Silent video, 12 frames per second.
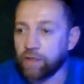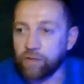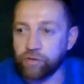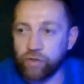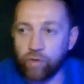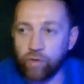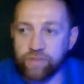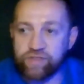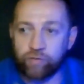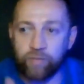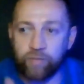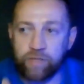you know, it's
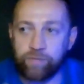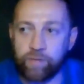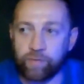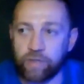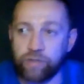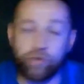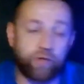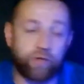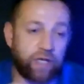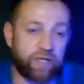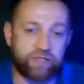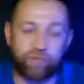not many people in UK
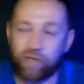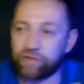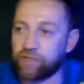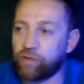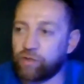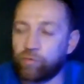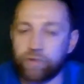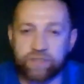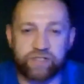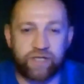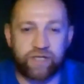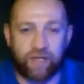as well. They don't want to
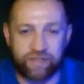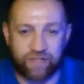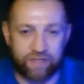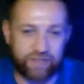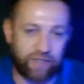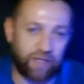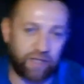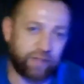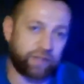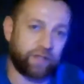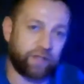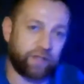see us as a like
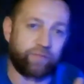on